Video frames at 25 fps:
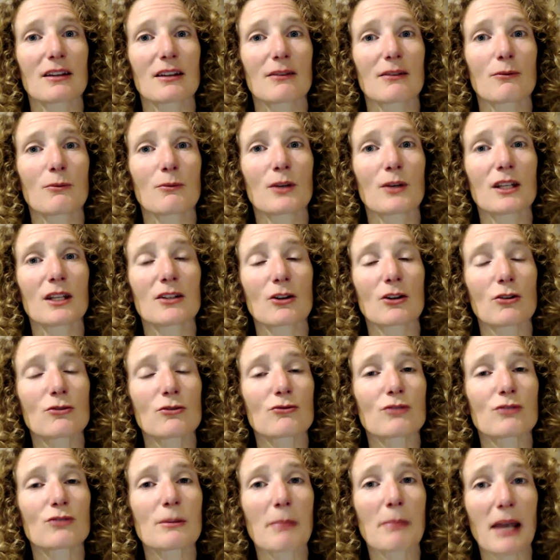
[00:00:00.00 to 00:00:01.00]
we
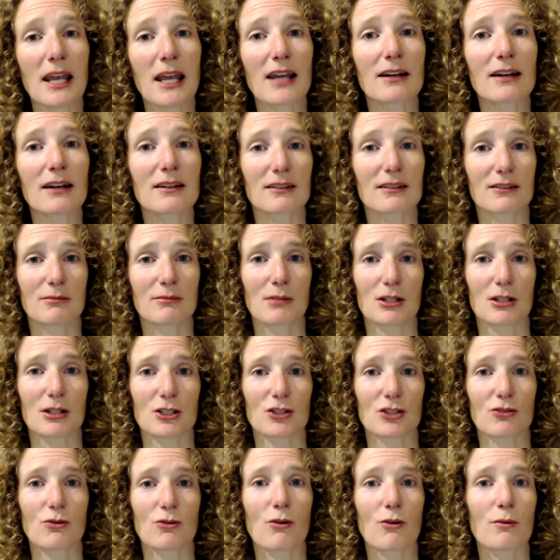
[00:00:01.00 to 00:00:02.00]
don't repair as
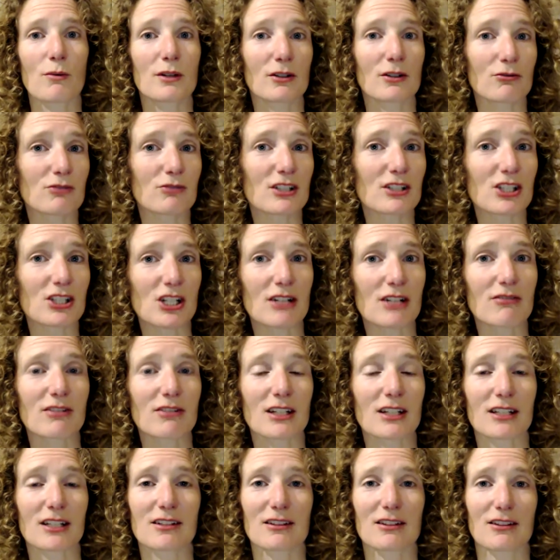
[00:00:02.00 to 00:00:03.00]
much or we don't
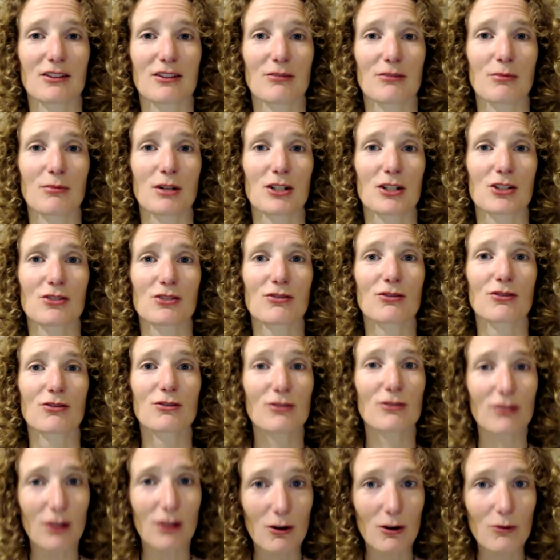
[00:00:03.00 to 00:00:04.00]
regenerate as much. So
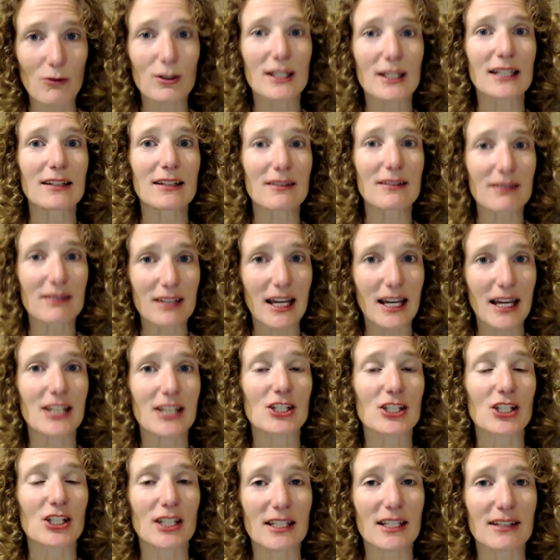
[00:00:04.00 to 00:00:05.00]
slowly the
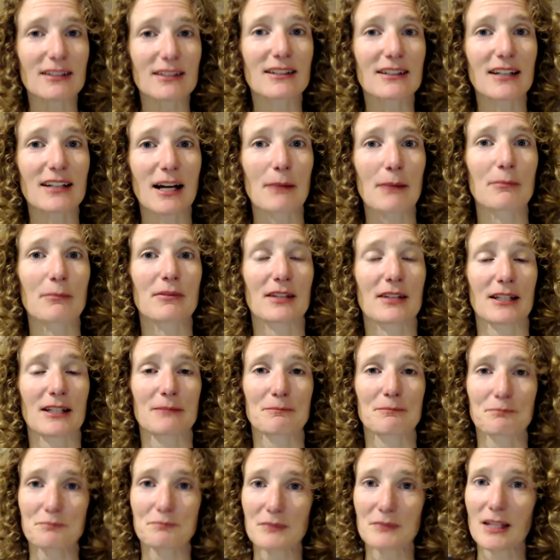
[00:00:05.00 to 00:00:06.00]
aging comes
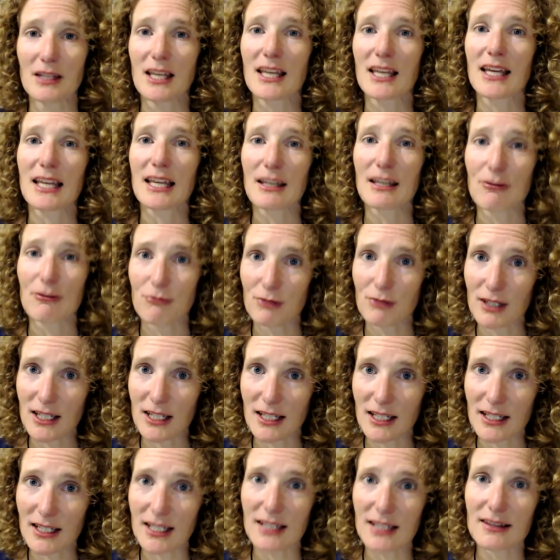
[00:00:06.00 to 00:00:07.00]
in. If we
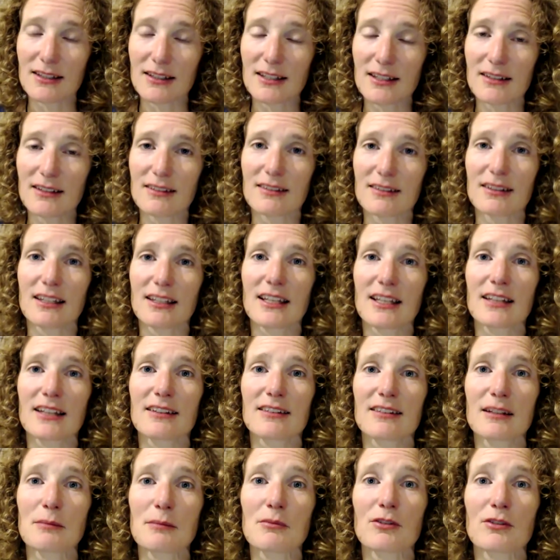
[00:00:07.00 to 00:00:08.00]
can get these
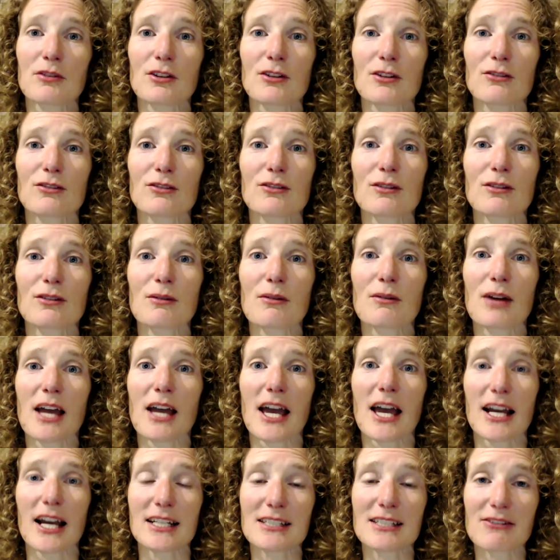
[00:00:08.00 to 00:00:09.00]
stem cells
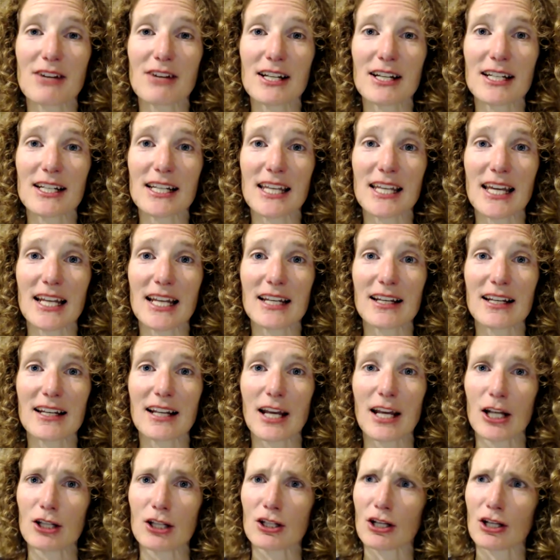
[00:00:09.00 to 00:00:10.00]
activated again
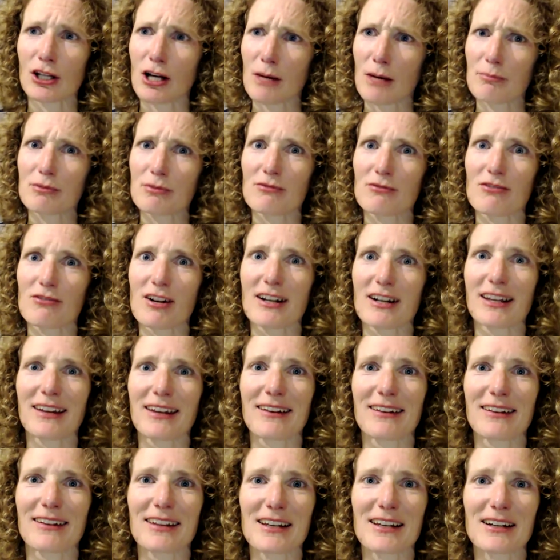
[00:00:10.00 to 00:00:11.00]
and they're up and
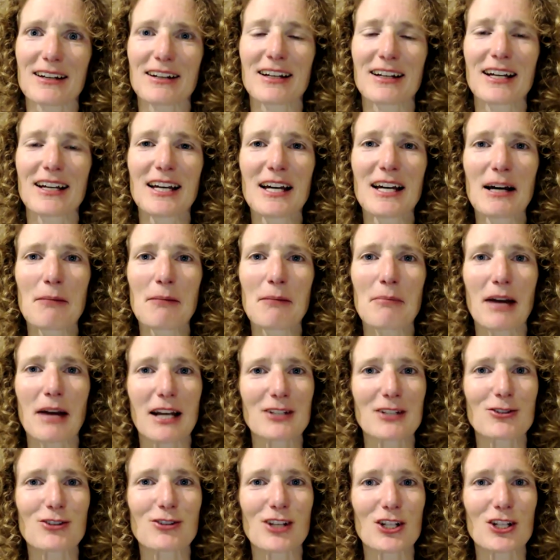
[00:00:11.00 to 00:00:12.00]
running and they're
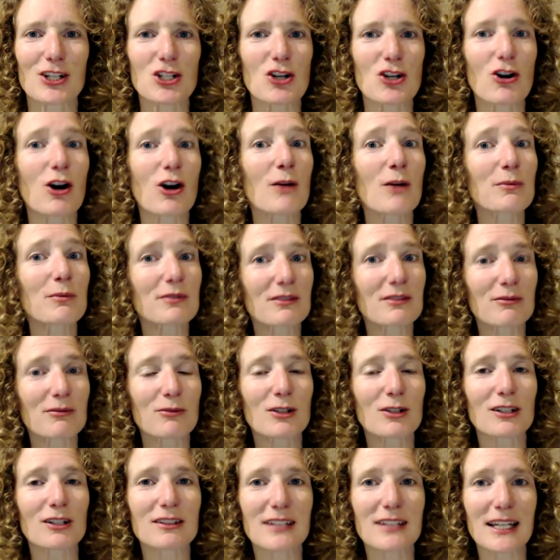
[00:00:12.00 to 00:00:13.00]
back to their jobs,
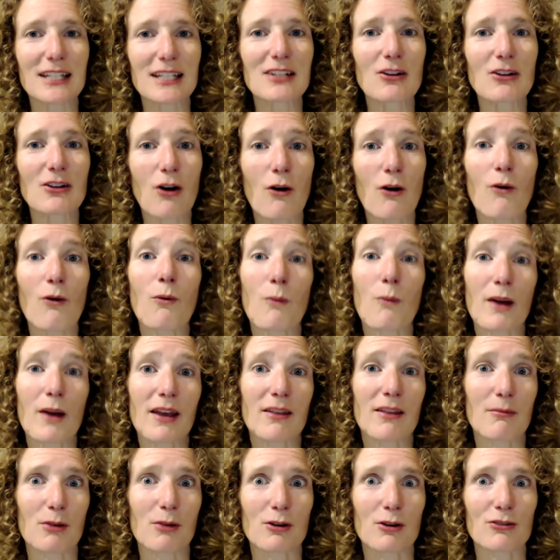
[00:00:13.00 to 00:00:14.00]
well, they know where
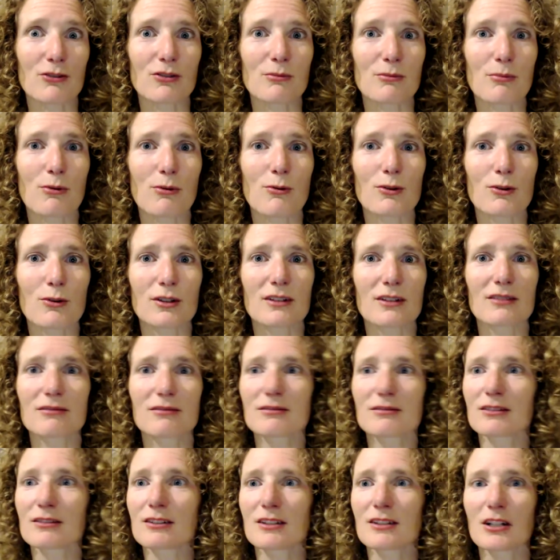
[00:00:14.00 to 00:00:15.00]
the most
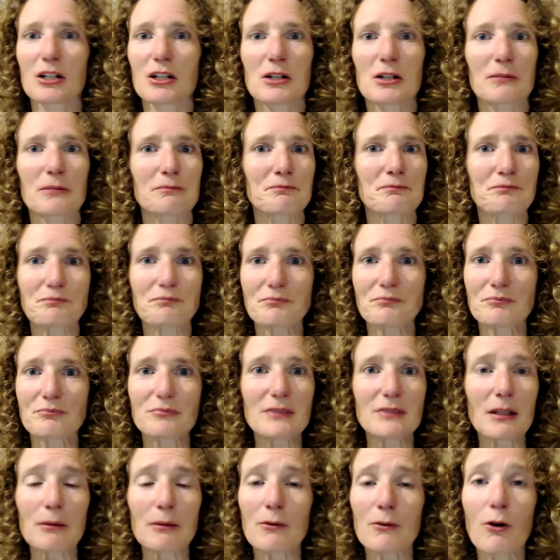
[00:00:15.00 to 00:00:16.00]
important
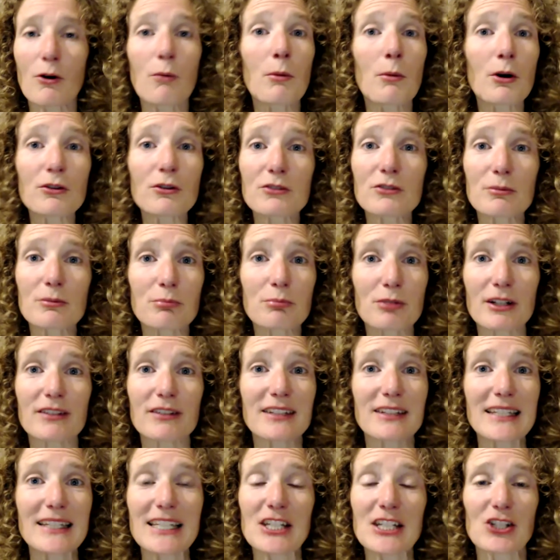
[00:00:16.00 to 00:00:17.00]
or most
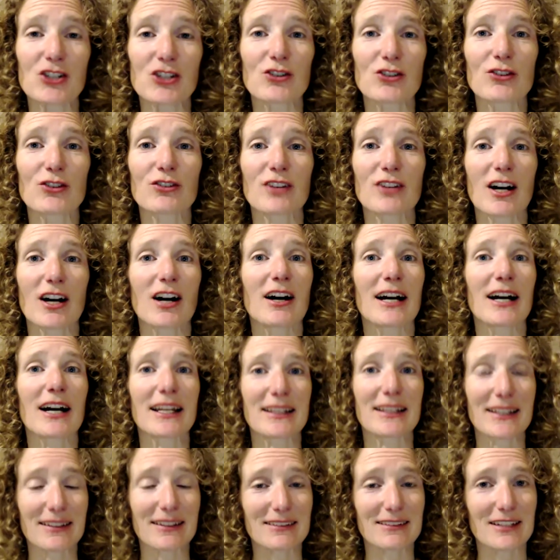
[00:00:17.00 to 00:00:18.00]
pressing issues are
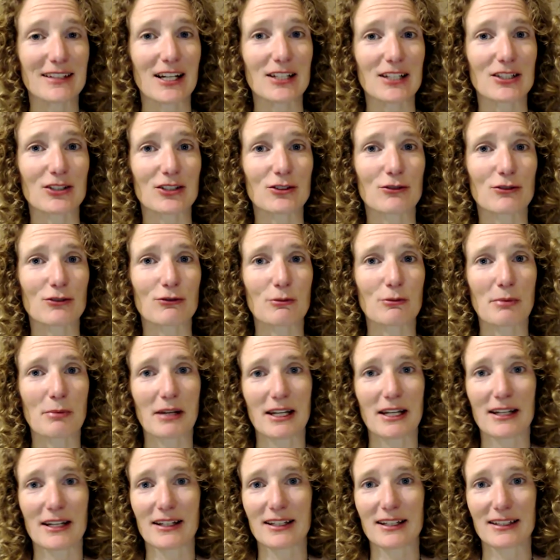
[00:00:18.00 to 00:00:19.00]
and they start to
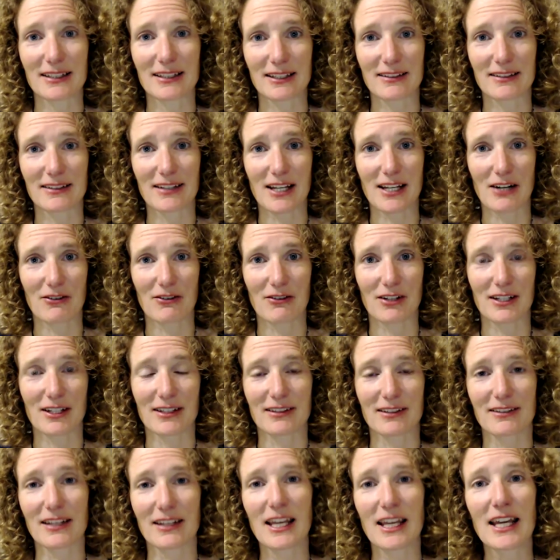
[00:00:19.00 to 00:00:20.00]
repair in these
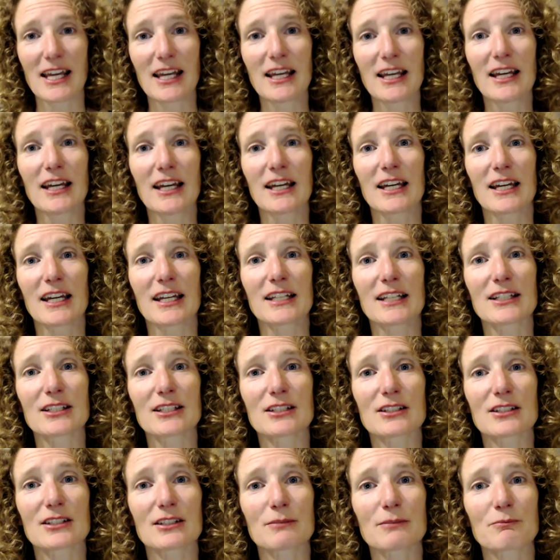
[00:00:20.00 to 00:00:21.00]
areas.
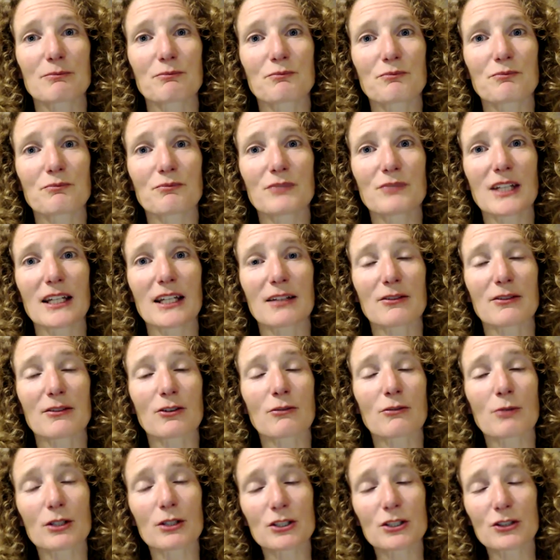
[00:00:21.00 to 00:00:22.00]
And yeah, so
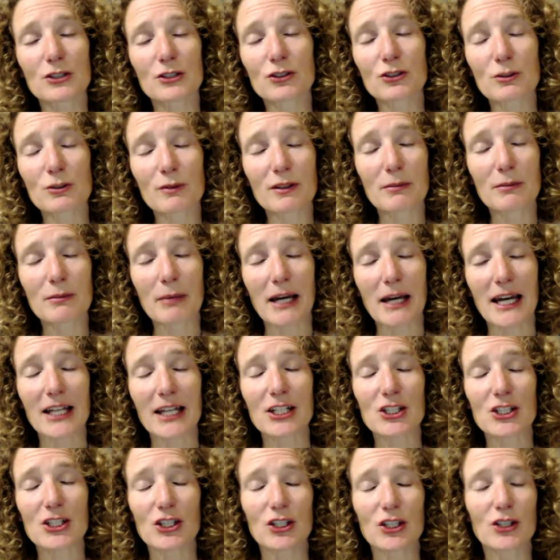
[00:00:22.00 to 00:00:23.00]
what you do with a
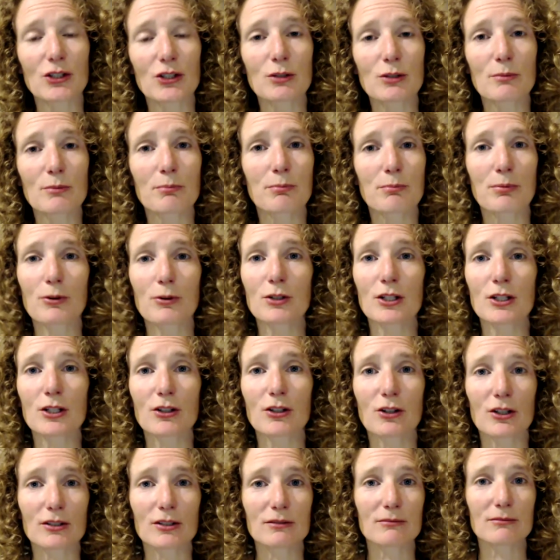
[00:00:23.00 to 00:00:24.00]
patch, you put it
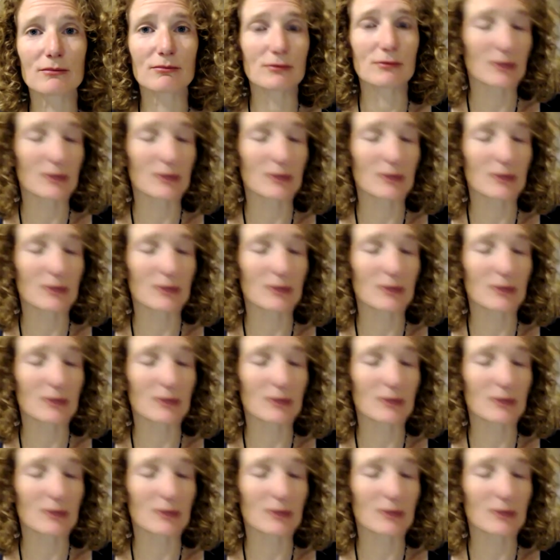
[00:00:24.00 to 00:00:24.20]
on,